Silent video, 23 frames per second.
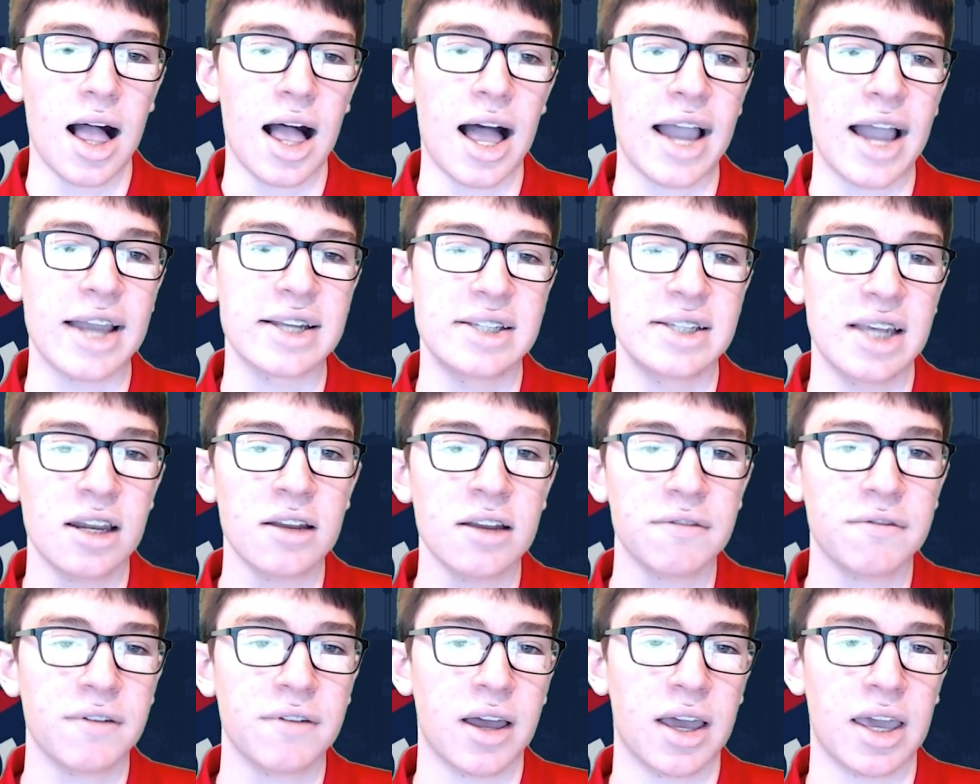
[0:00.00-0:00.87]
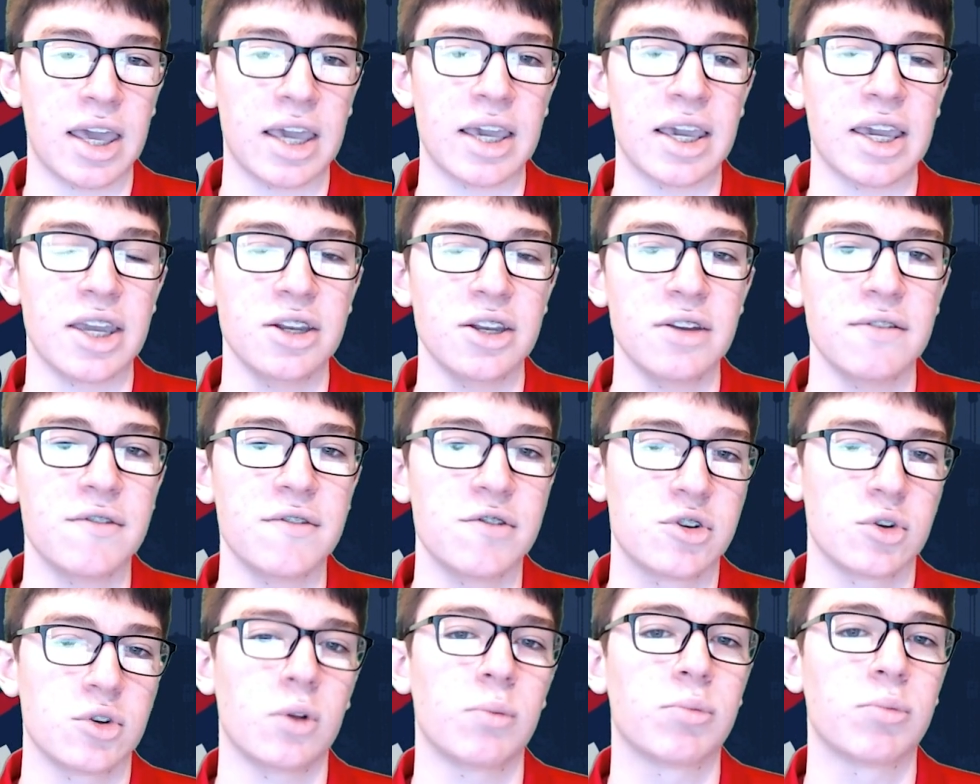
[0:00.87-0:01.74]
Identifying
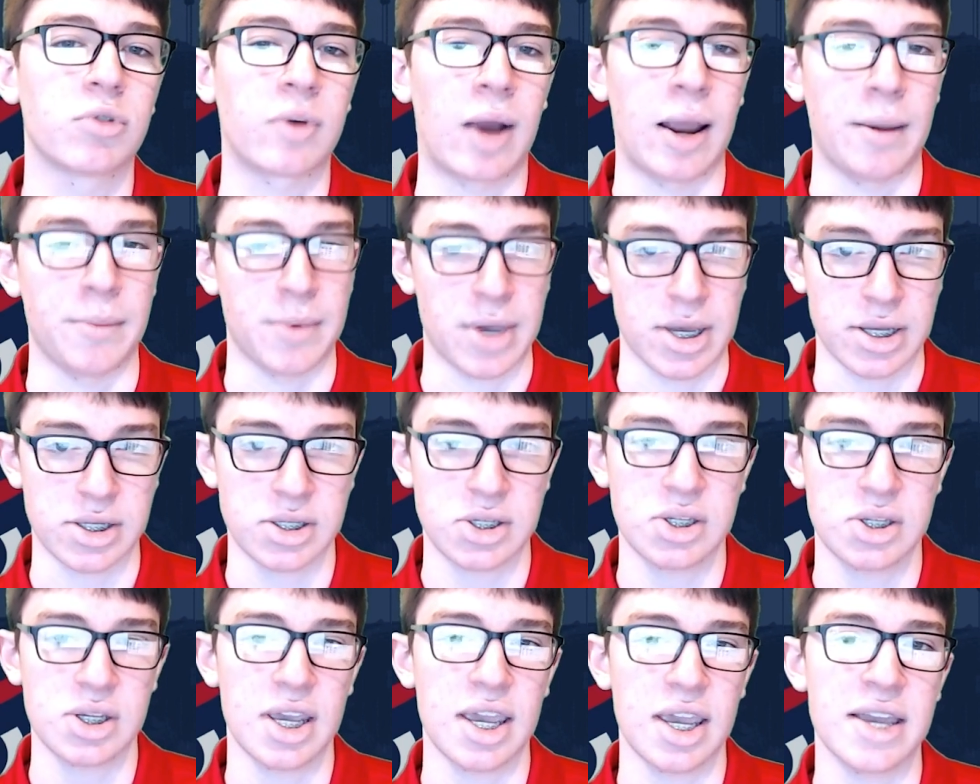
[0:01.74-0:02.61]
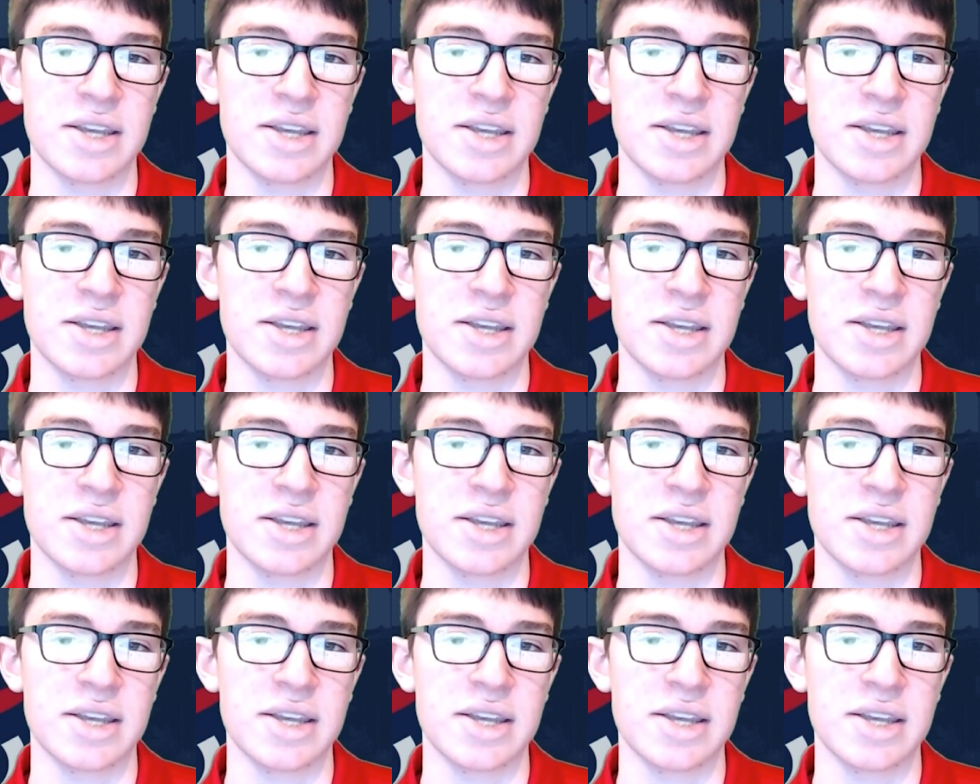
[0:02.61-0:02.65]
individual primates